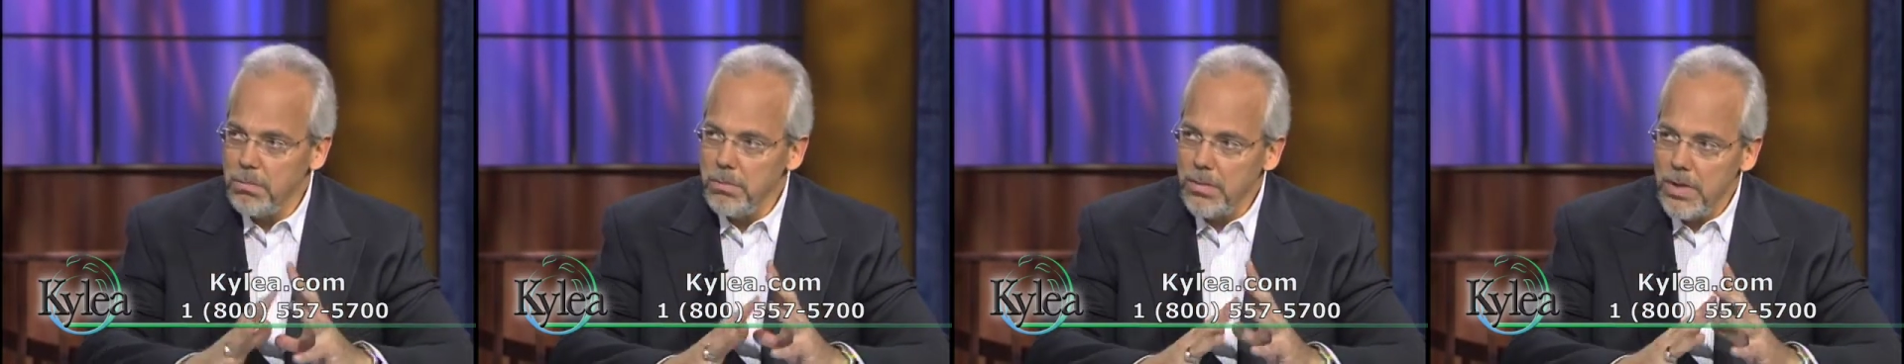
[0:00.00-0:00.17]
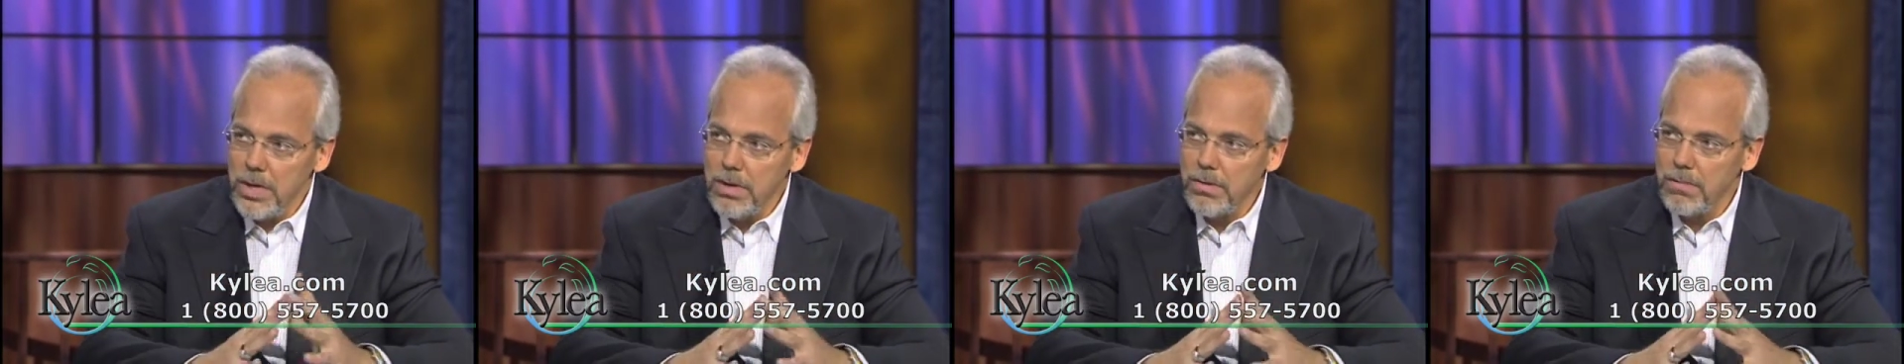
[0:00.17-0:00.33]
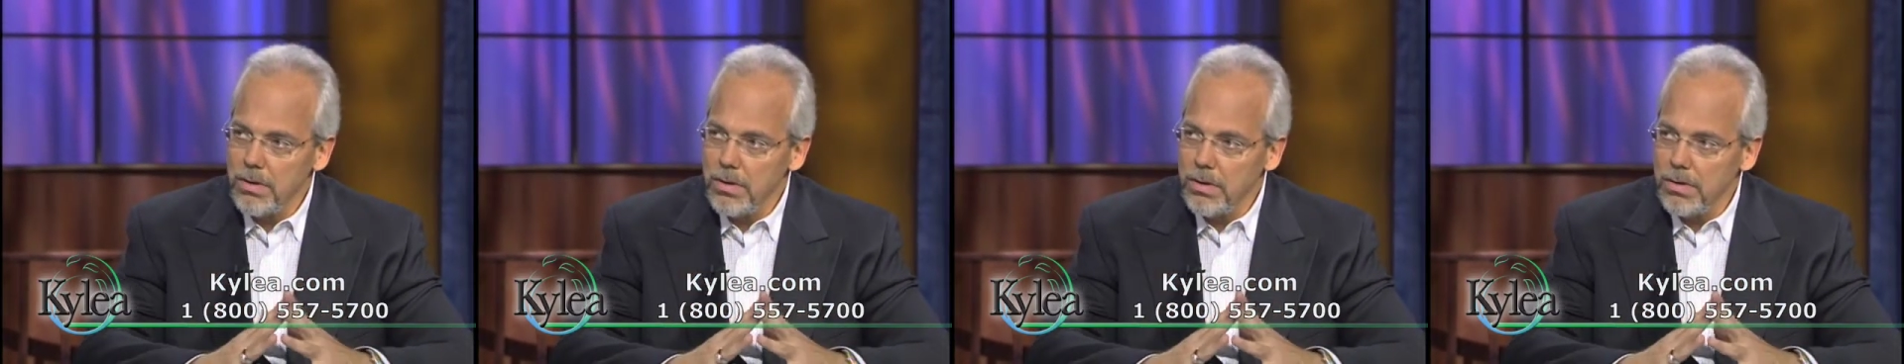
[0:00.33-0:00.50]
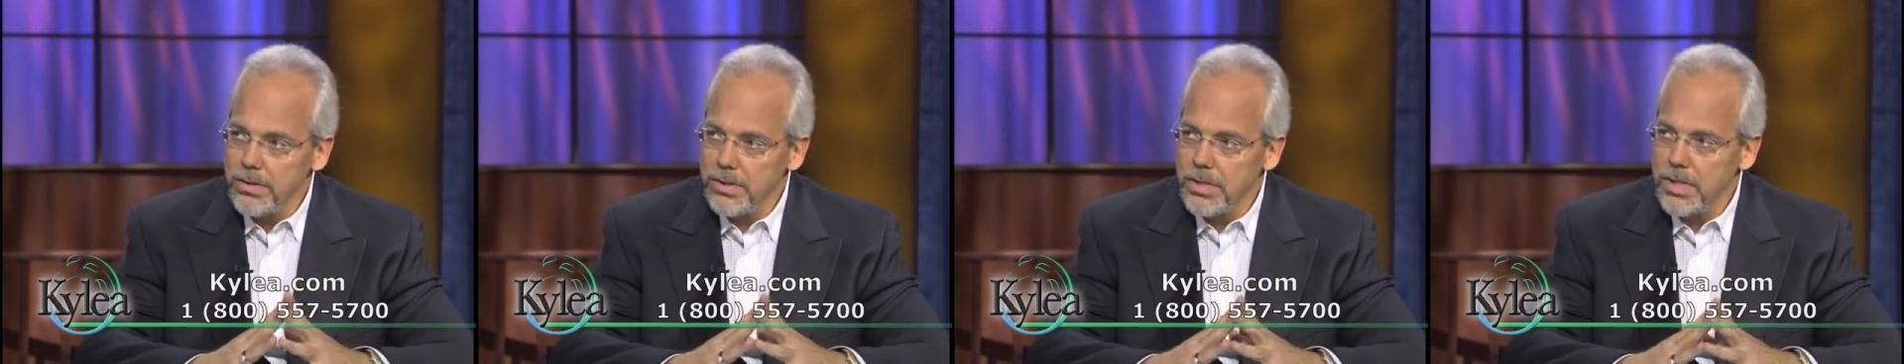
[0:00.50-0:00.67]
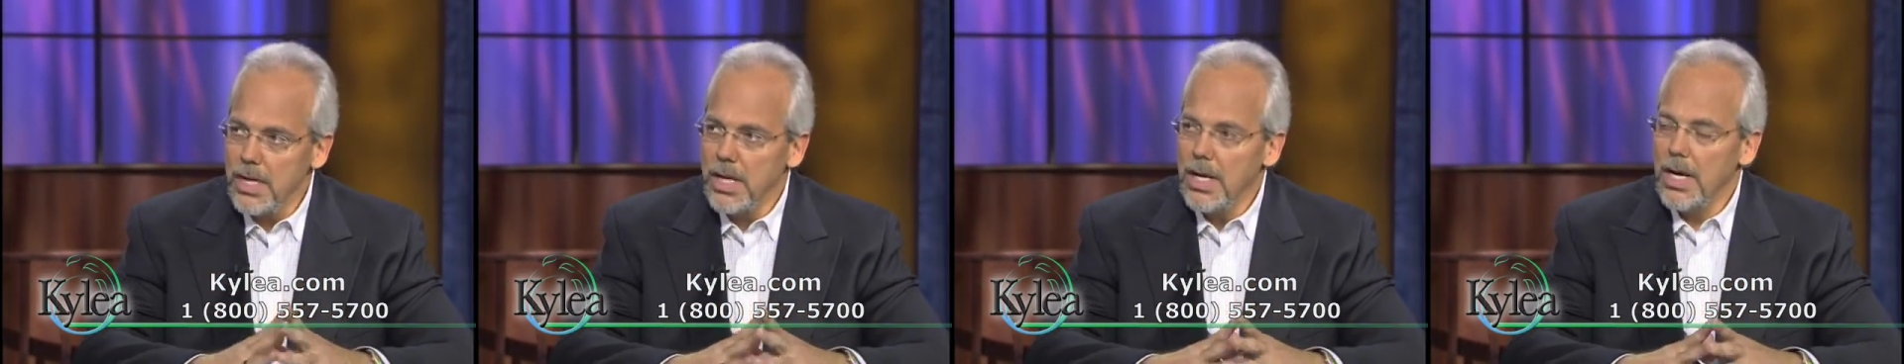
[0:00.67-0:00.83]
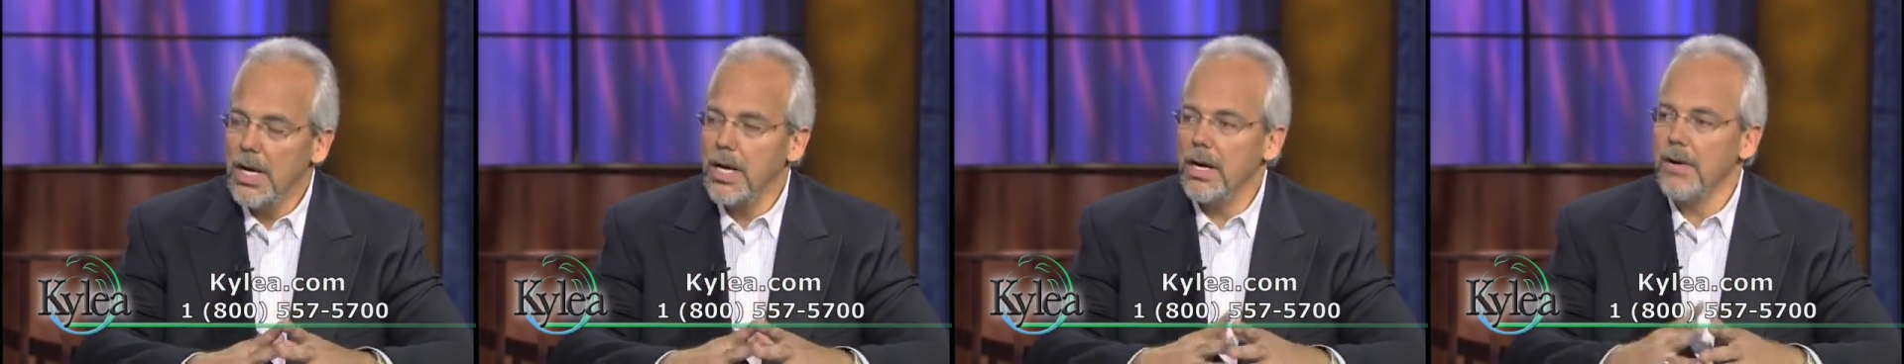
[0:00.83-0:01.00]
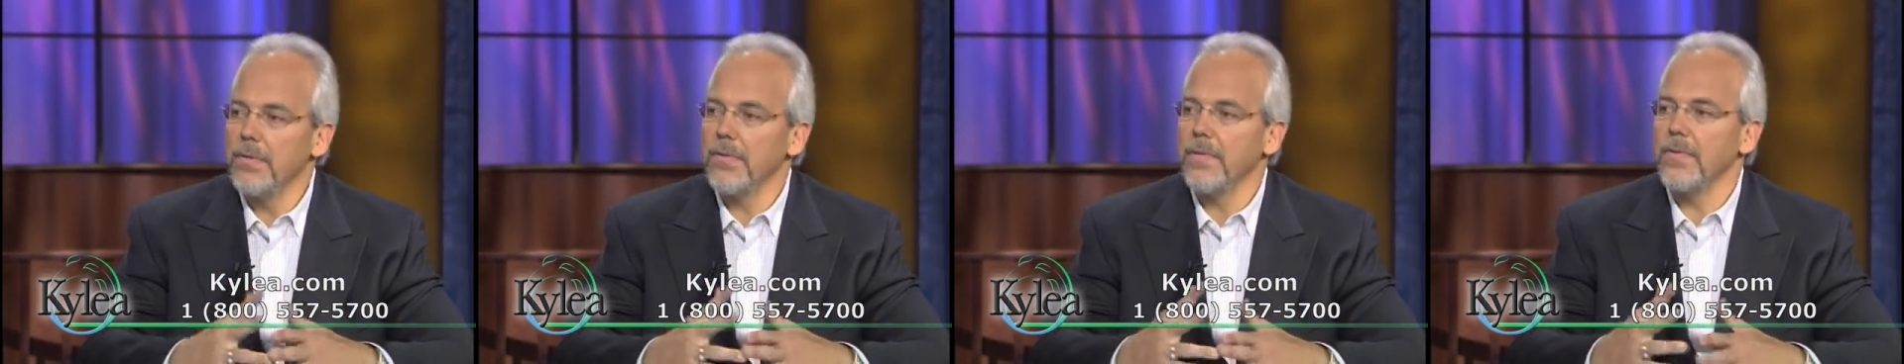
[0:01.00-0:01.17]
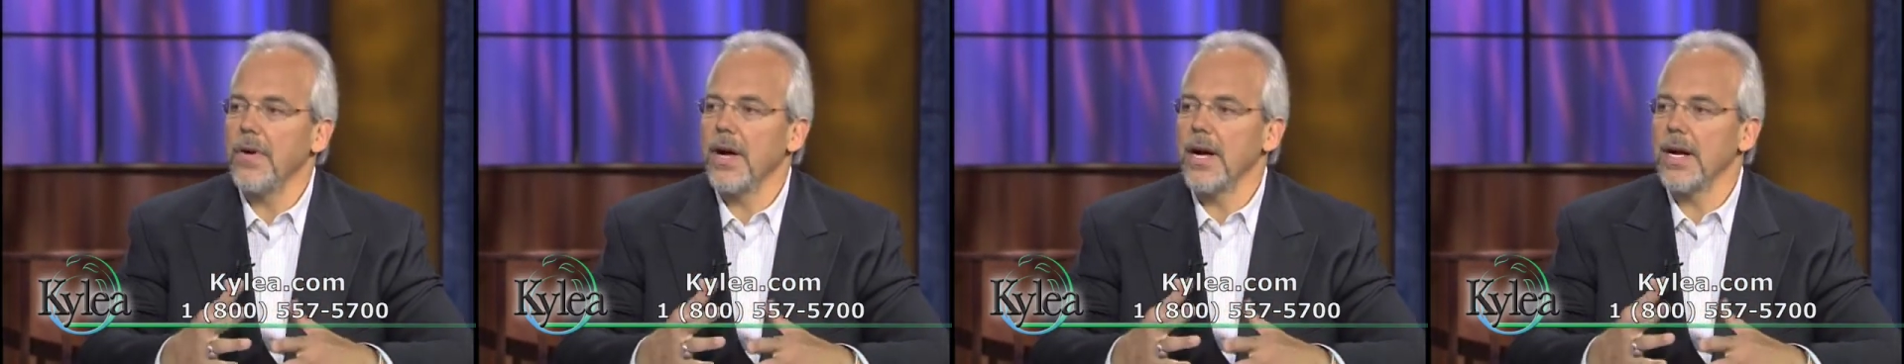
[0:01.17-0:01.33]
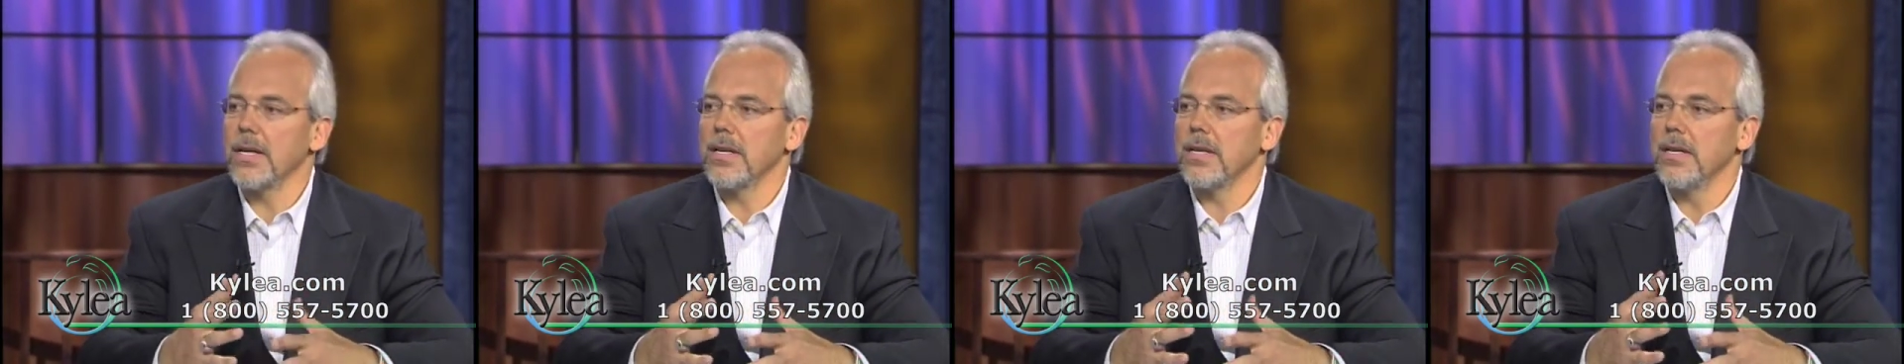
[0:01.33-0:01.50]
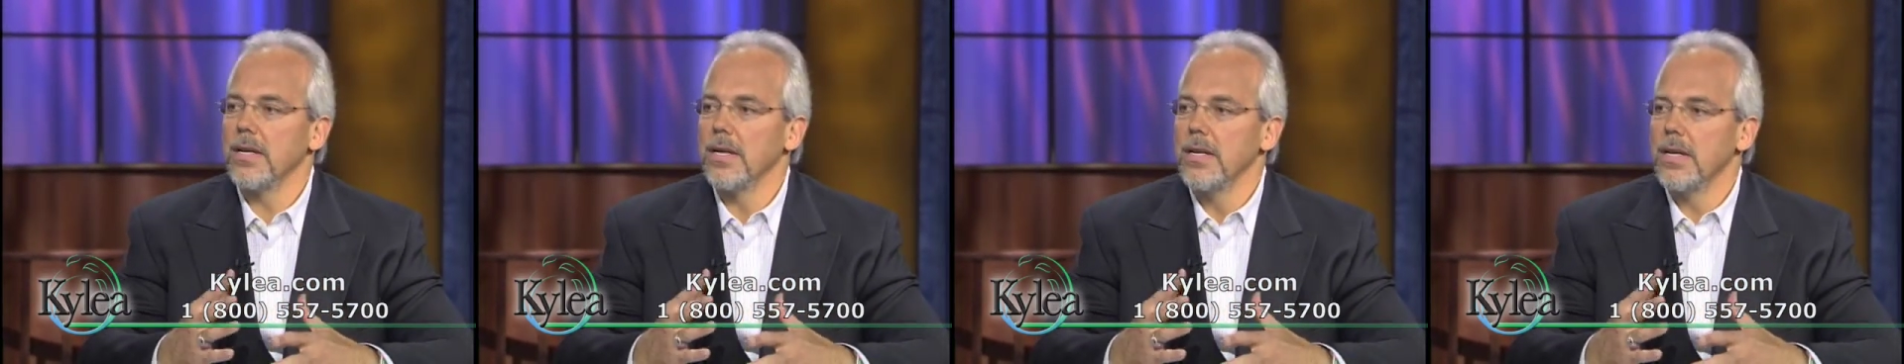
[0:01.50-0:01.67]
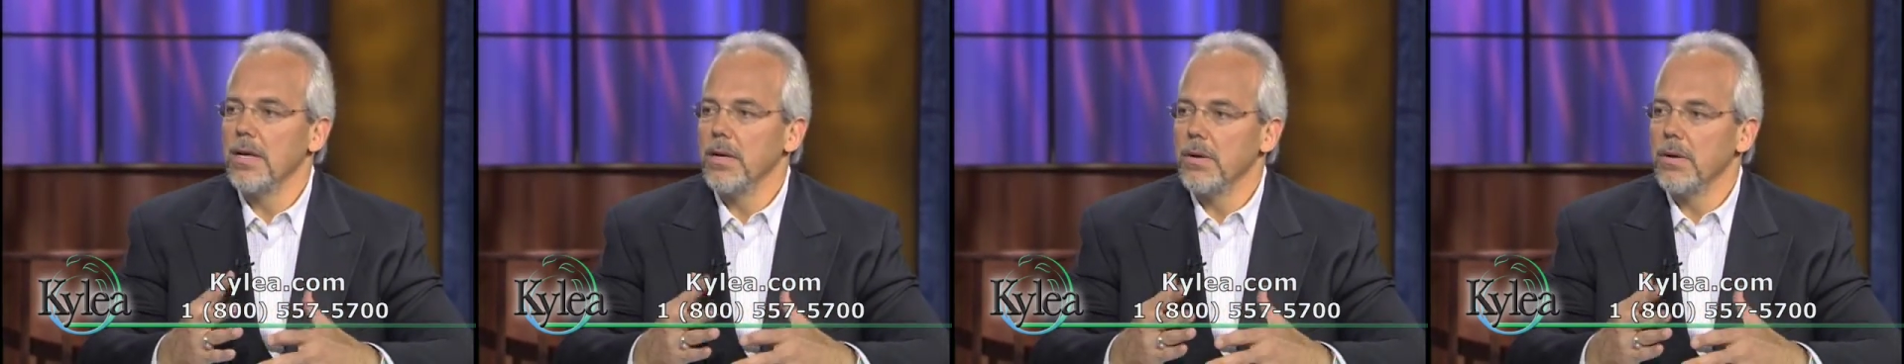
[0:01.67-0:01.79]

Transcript: minerals affect